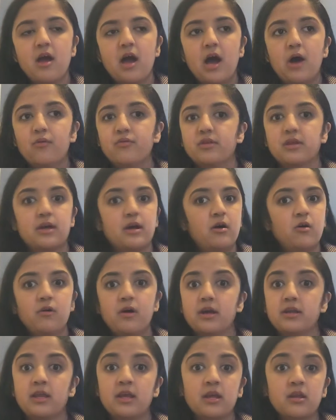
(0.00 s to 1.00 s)
I was like, oh,
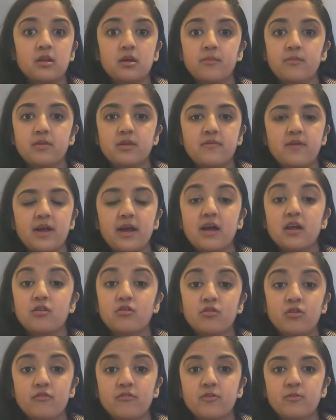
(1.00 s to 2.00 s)
I think it's gonna be Stefan. I got so
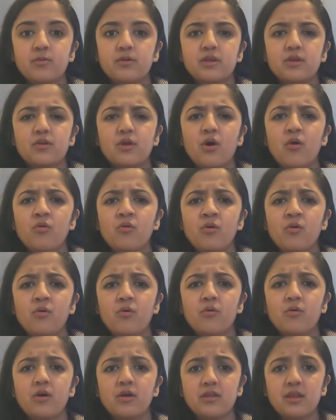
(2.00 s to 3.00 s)
nervous because oh
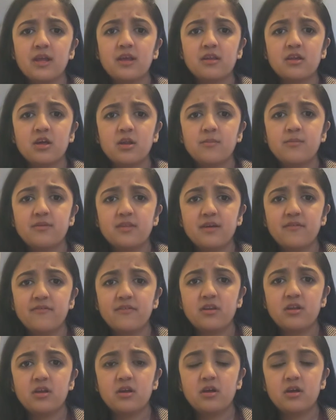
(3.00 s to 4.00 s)
no, I think it's gonna be
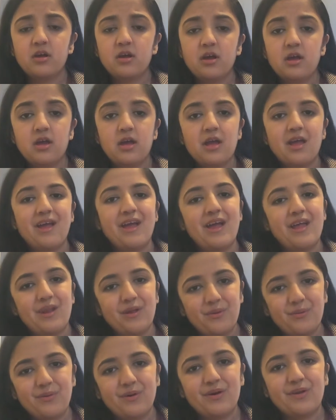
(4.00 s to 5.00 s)
Stefan, and
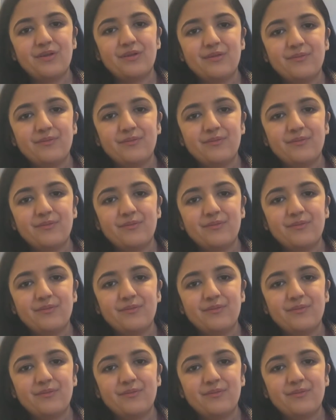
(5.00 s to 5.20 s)
it was.